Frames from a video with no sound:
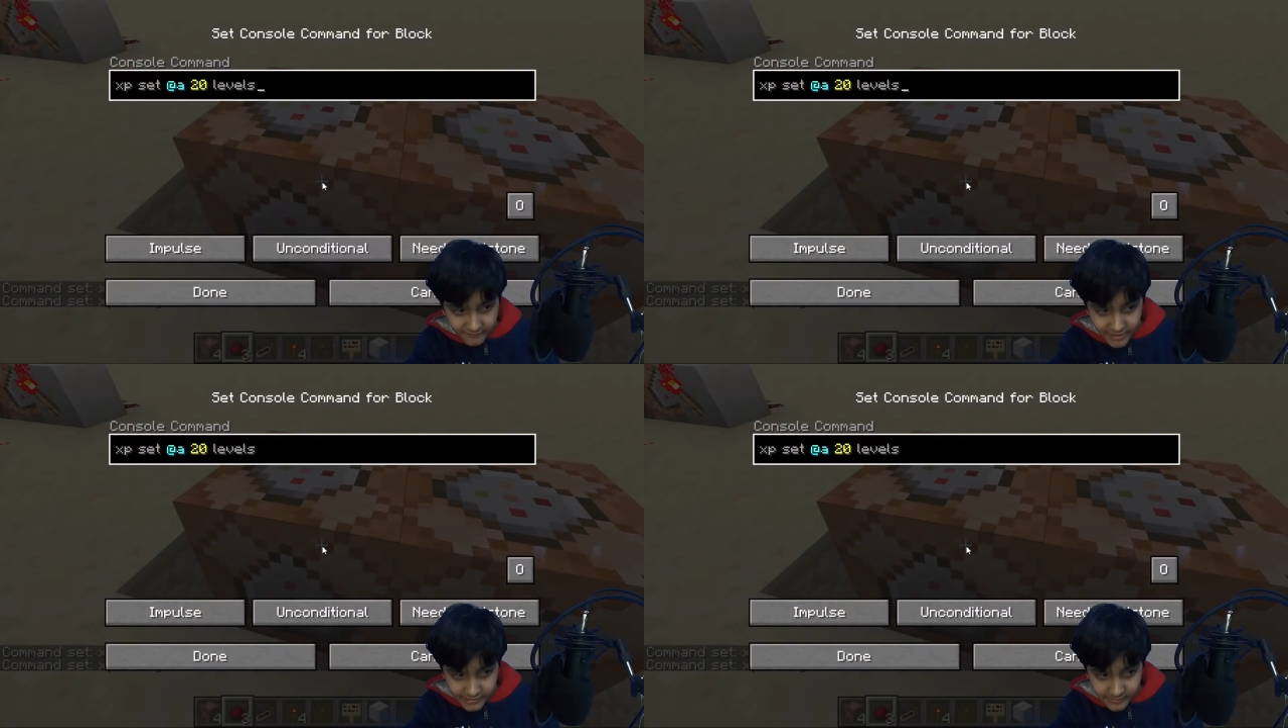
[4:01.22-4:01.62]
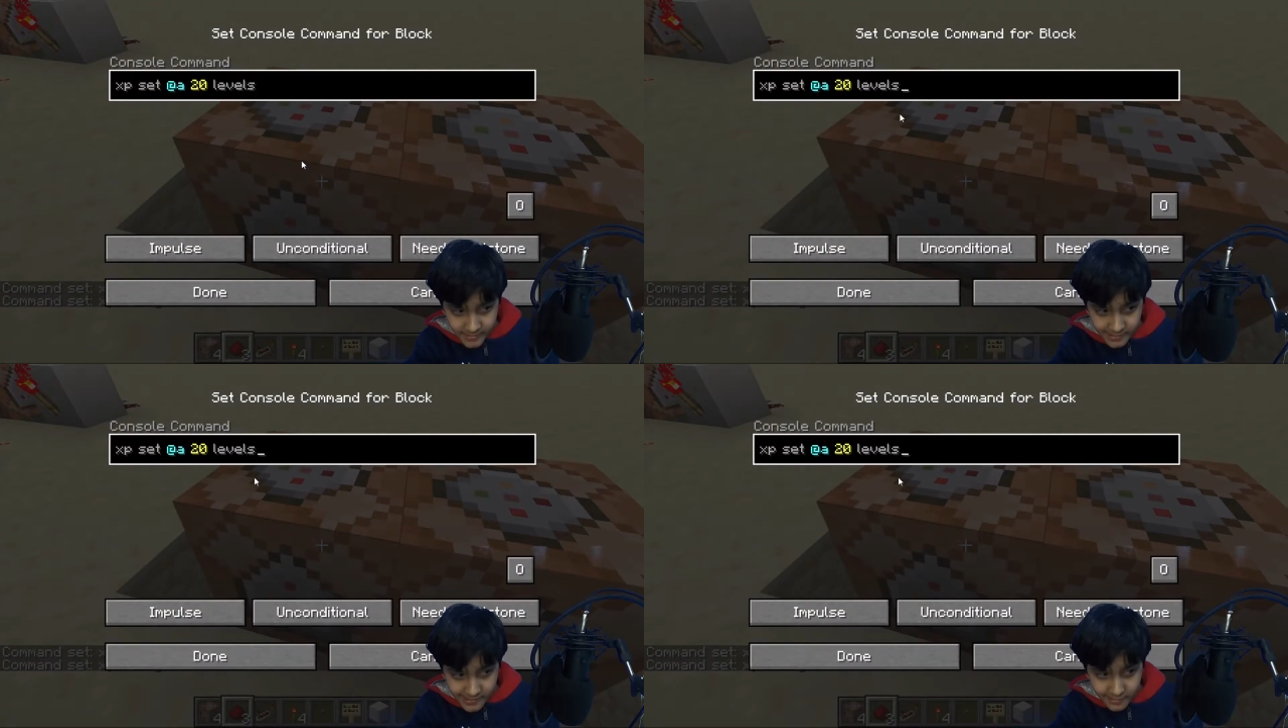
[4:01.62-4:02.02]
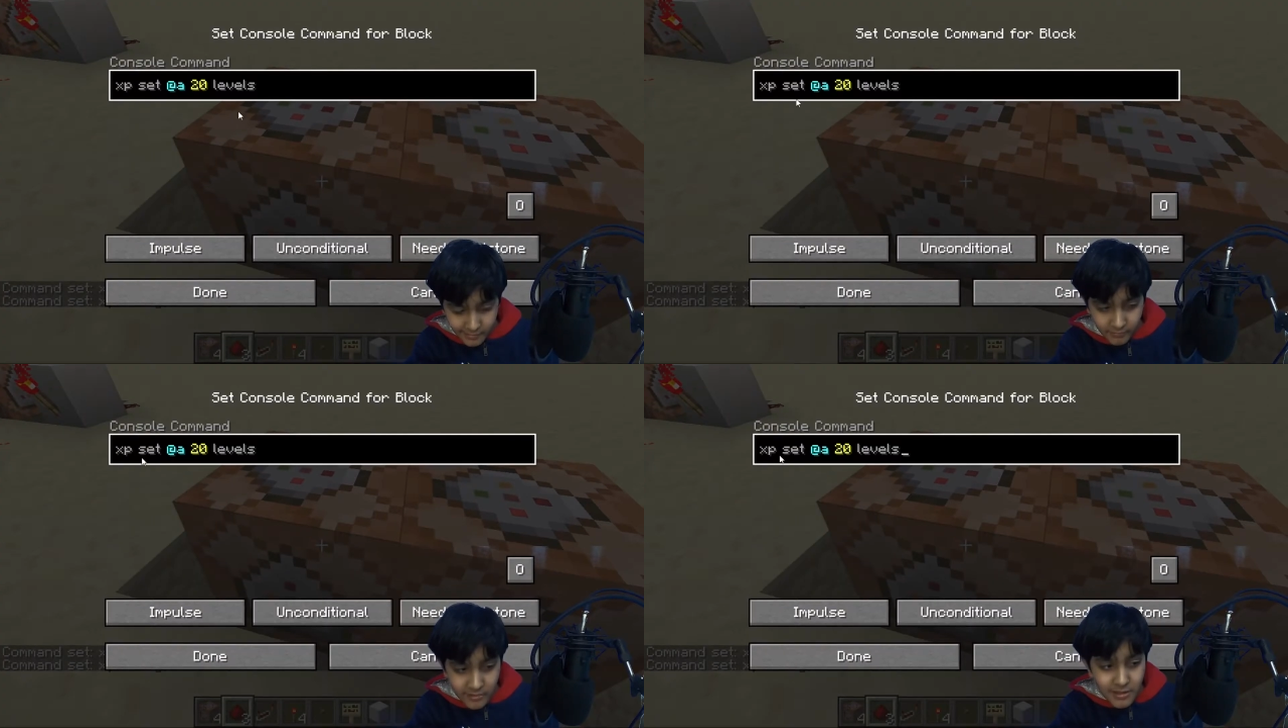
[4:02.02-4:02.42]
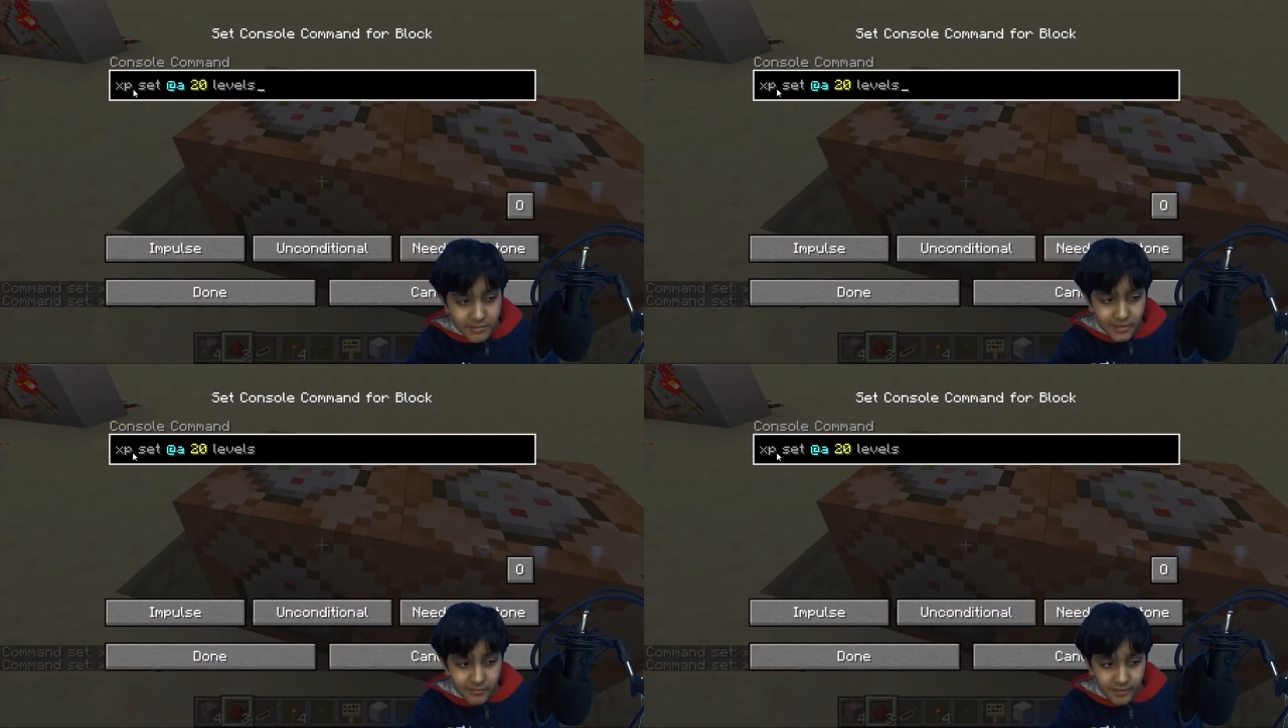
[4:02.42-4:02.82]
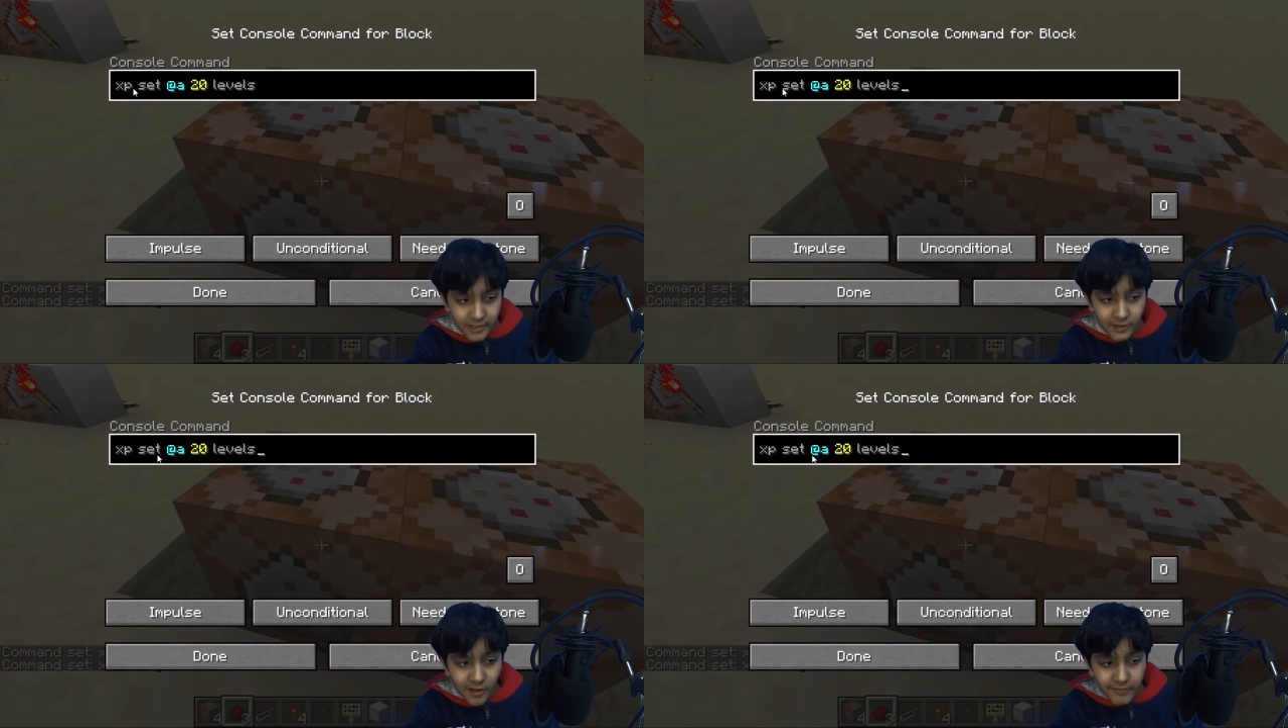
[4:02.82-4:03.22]
affected by this. So this will
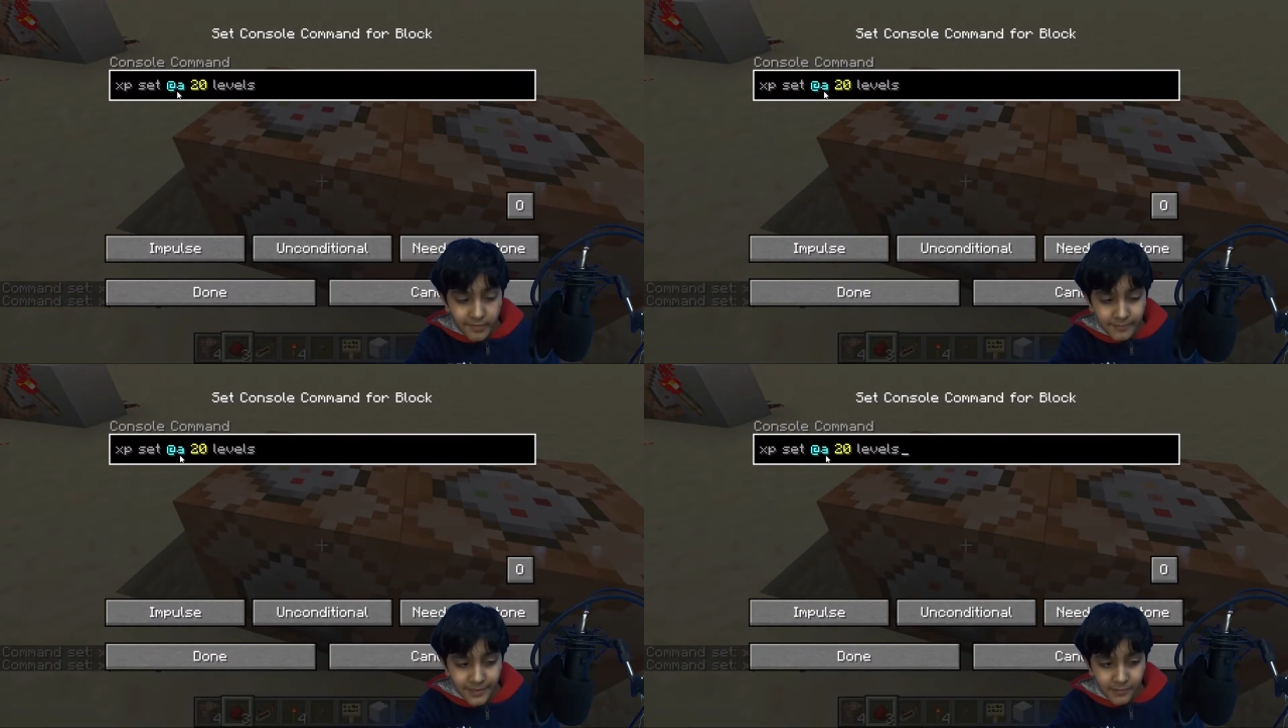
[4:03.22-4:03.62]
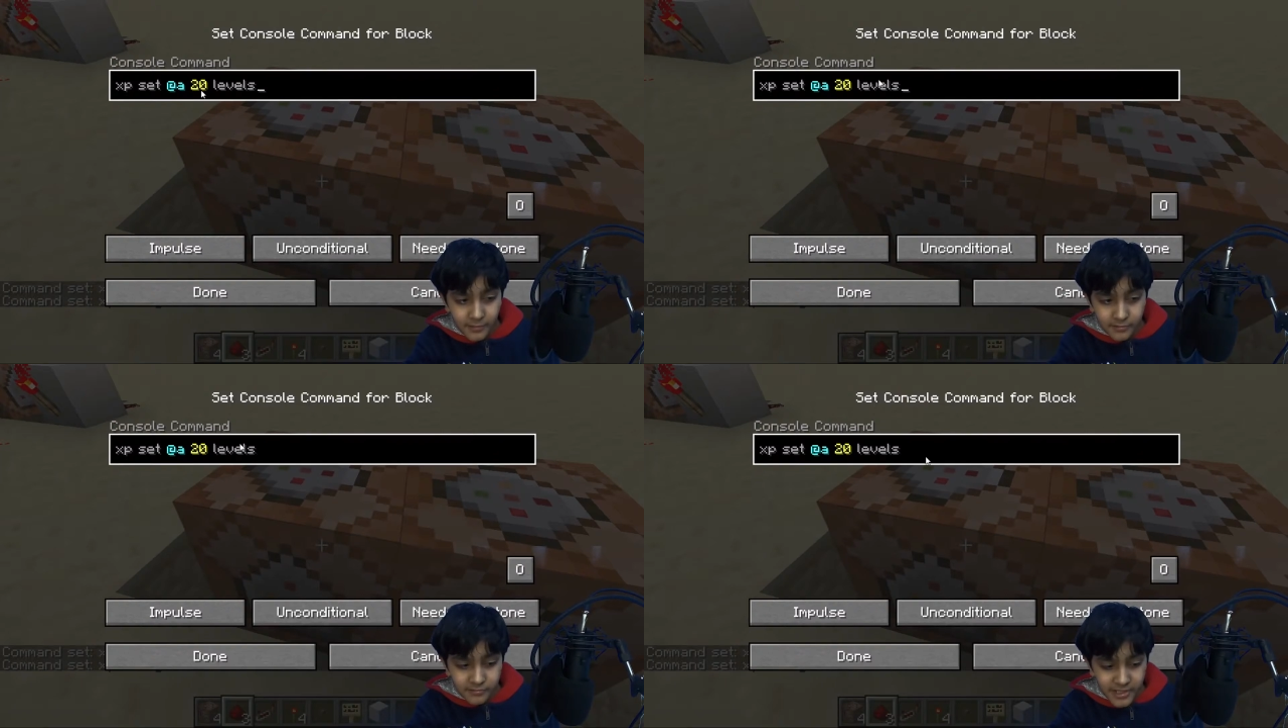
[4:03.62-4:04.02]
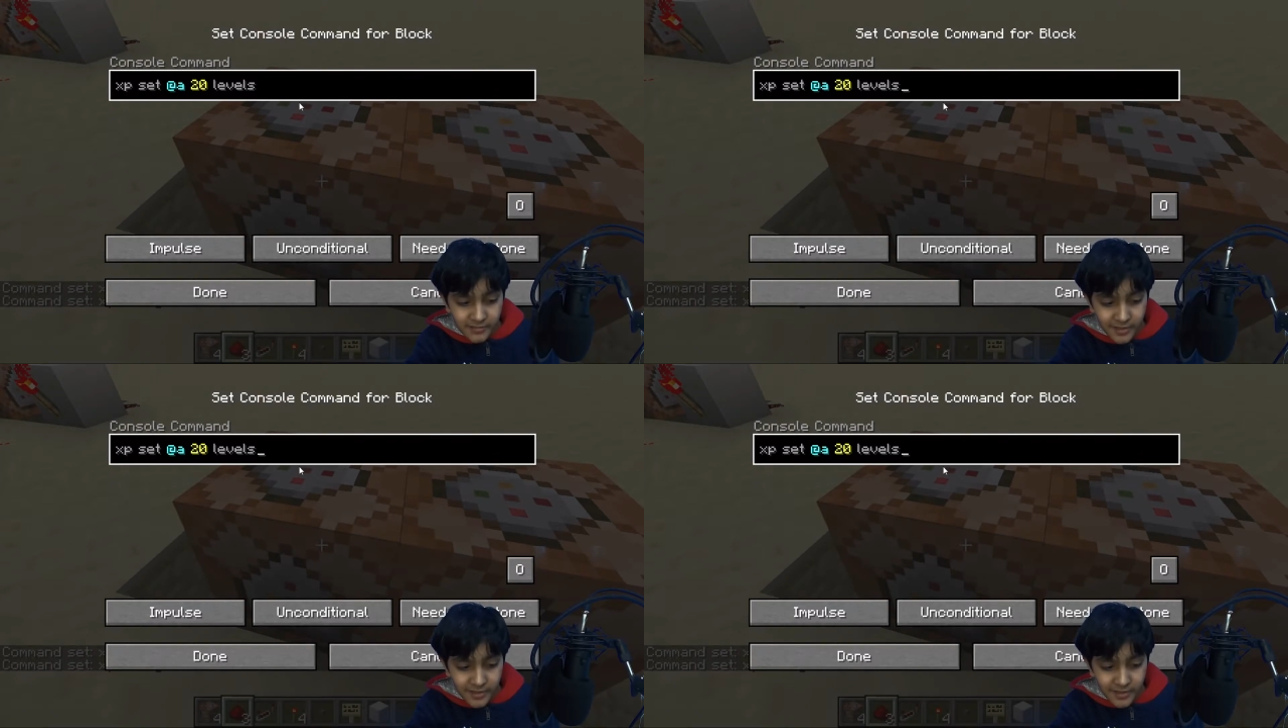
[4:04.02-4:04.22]
set all of the players to 20